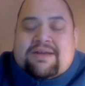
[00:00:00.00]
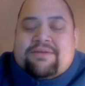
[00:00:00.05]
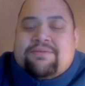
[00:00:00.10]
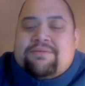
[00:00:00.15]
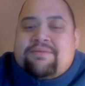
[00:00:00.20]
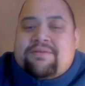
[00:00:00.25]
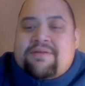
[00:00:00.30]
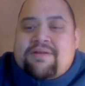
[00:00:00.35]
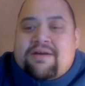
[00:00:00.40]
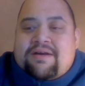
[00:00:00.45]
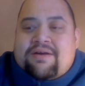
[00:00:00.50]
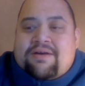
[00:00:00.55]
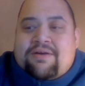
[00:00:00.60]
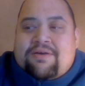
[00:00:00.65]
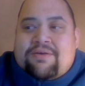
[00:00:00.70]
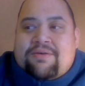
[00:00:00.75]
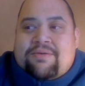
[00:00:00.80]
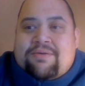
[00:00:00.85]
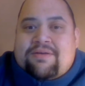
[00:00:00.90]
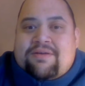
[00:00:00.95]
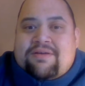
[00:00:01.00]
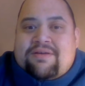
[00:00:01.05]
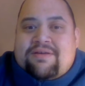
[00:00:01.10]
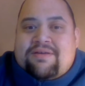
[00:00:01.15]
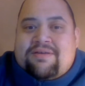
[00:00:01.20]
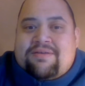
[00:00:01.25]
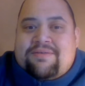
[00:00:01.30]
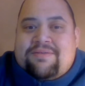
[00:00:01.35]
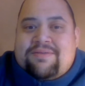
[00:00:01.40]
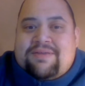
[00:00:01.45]
I don't know
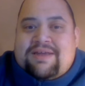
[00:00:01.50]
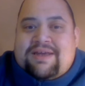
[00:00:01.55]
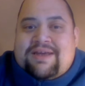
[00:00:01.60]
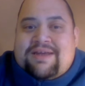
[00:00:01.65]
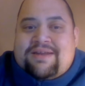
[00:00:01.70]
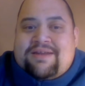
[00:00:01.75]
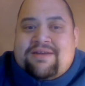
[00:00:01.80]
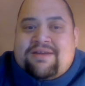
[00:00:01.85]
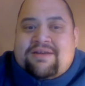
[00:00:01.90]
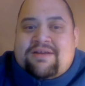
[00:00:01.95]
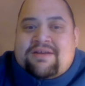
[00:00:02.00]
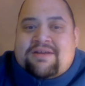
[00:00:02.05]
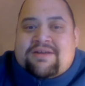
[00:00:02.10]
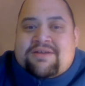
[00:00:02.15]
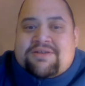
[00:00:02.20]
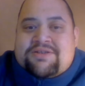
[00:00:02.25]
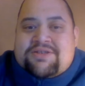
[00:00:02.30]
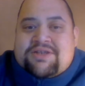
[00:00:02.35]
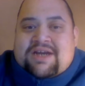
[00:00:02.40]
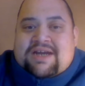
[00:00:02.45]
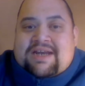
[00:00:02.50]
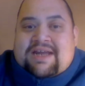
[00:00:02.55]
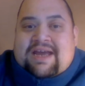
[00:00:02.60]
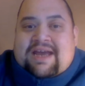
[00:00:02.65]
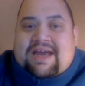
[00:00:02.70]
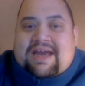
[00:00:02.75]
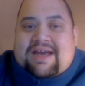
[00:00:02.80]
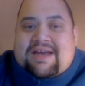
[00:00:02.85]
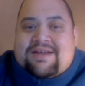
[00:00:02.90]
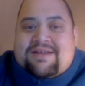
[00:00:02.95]
that China
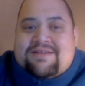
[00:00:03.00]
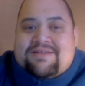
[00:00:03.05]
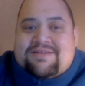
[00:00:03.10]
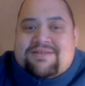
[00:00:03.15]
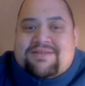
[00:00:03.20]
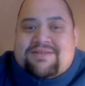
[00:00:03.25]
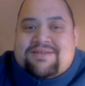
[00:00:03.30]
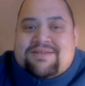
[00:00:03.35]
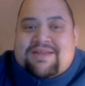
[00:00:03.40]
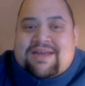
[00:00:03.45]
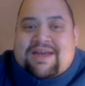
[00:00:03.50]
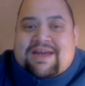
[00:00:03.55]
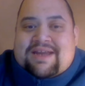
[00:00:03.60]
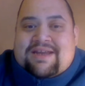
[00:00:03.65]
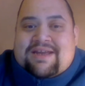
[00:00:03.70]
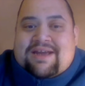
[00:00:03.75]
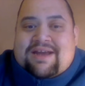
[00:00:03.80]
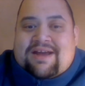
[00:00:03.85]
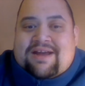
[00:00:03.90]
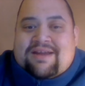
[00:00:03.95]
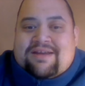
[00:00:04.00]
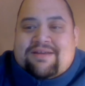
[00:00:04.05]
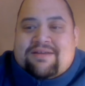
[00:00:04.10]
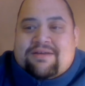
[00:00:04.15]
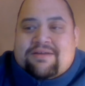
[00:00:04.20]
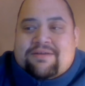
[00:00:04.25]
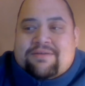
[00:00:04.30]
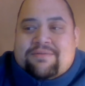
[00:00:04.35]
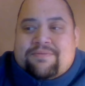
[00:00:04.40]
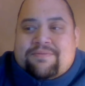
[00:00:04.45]
has that kind
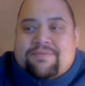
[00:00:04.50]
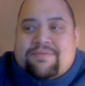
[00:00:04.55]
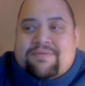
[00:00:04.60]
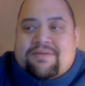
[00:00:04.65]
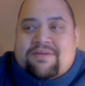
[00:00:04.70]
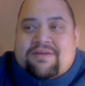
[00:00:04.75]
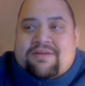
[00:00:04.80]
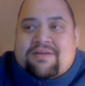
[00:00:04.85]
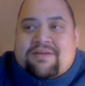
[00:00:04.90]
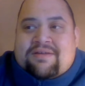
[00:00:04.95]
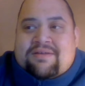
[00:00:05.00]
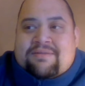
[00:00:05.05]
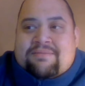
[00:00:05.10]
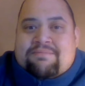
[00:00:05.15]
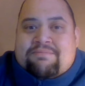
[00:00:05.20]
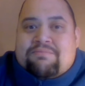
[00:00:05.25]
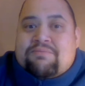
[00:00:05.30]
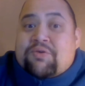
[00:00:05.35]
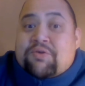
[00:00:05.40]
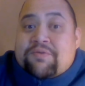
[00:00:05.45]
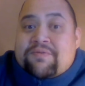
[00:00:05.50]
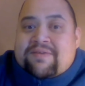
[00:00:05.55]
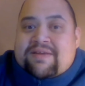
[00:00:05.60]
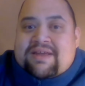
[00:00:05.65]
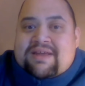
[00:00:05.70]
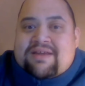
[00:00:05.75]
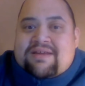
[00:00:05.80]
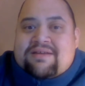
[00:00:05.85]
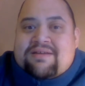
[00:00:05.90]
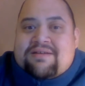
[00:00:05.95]
of
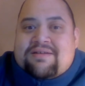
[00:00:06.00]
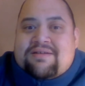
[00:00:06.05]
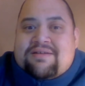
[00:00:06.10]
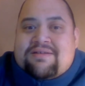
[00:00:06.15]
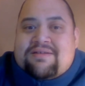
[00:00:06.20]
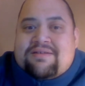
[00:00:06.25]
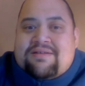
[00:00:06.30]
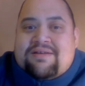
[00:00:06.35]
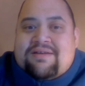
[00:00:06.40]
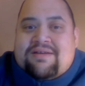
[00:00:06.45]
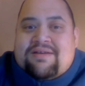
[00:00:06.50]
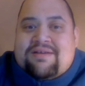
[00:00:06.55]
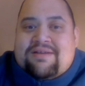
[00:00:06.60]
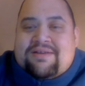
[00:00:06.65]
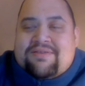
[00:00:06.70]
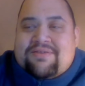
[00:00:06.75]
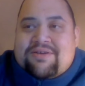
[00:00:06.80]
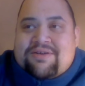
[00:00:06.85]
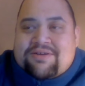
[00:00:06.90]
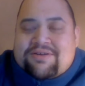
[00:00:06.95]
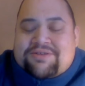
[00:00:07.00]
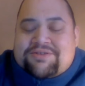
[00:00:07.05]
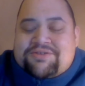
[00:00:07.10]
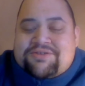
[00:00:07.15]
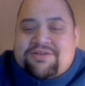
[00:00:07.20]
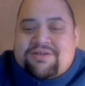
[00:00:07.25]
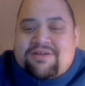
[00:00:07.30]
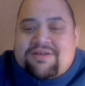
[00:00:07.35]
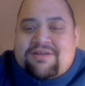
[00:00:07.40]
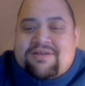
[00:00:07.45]
movie in their
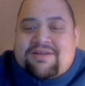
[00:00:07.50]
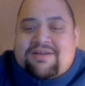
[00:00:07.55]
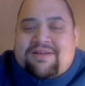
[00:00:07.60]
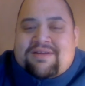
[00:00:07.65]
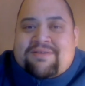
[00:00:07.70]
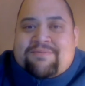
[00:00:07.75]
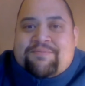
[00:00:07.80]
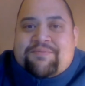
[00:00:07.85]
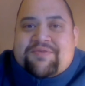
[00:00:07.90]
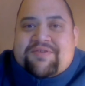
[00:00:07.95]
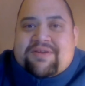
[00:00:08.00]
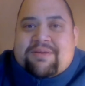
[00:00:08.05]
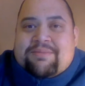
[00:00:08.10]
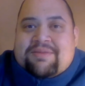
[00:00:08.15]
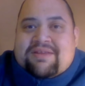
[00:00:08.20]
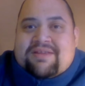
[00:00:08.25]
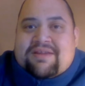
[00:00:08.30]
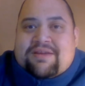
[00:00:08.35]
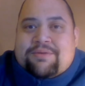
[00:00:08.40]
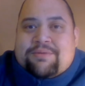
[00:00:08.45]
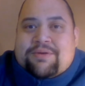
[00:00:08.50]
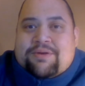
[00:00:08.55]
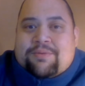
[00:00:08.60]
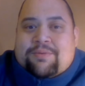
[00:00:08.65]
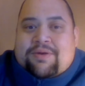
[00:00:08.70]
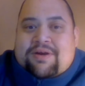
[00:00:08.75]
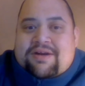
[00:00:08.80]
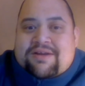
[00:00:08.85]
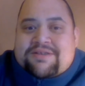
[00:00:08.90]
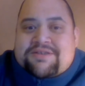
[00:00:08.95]
culture, something that you want
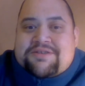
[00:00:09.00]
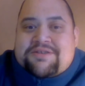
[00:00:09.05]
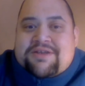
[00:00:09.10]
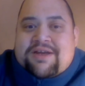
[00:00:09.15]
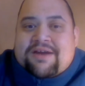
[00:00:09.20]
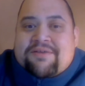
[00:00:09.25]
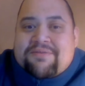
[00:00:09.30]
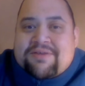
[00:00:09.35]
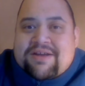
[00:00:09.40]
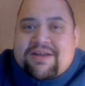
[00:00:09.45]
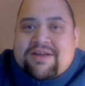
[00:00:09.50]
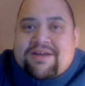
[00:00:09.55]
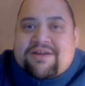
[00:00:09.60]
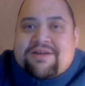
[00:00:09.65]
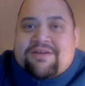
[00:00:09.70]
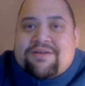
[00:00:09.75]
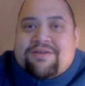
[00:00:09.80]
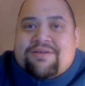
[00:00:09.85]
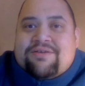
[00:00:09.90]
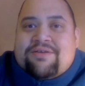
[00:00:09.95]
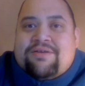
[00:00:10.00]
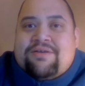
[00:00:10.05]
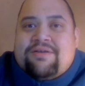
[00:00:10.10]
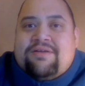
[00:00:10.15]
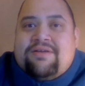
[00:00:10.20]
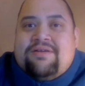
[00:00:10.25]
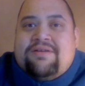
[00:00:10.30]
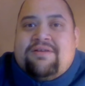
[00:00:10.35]
to watch every year.